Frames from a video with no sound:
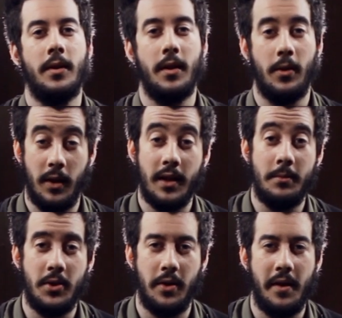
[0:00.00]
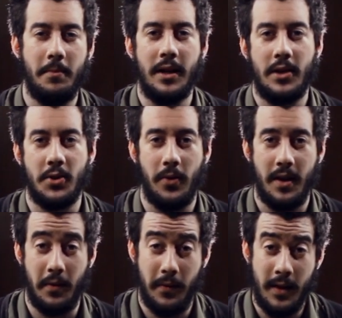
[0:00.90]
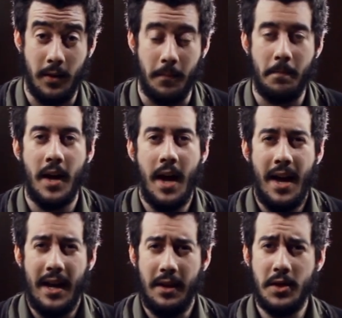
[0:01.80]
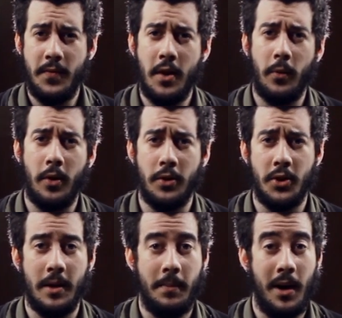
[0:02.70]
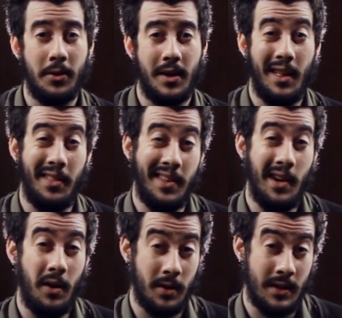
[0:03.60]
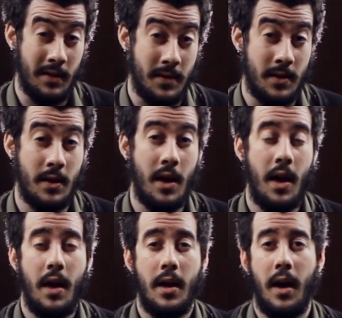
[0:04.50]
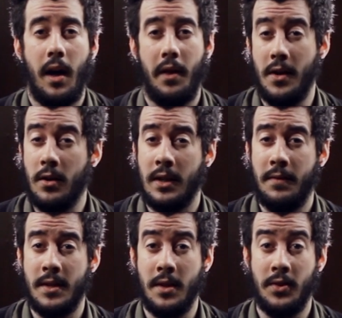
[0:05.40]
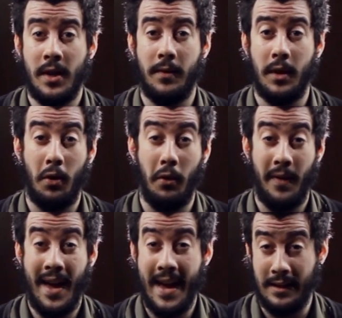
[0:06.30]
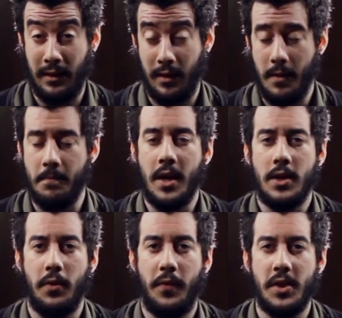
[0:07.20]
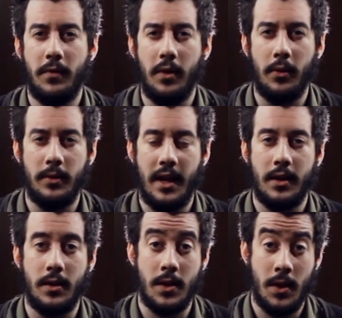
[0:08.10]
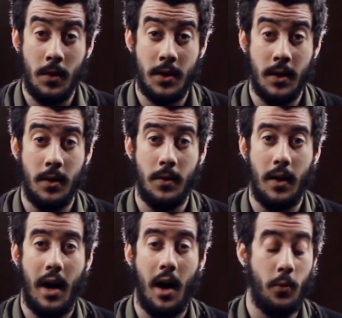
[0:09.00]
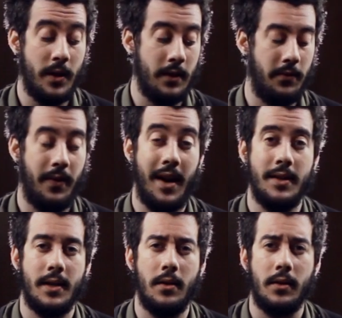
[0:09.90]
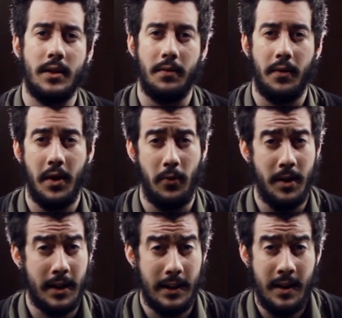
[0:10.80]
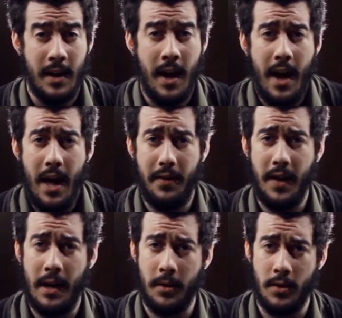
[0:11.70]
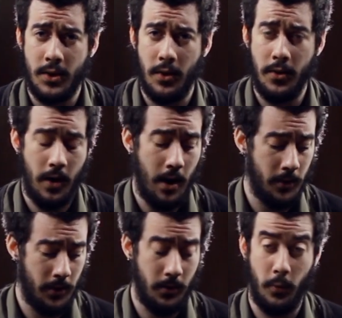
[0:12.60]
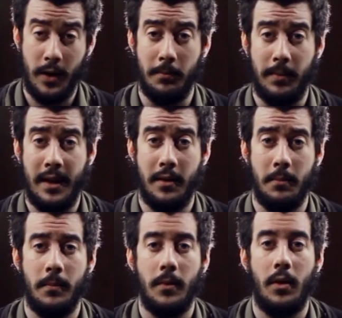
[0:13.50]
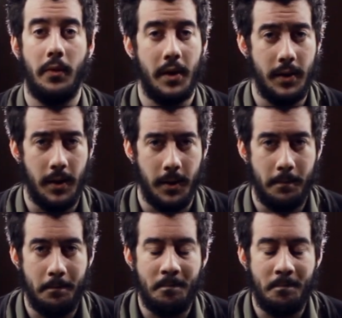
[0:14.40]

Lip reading: and welcome to another Metal Songwriter video. In this video we're going to talk about the octaves. The octave is the interval of eighth. So first of all I would like to show to you how we can find an octave theoretically, and then I'm going to show you how we can play them on the guitar.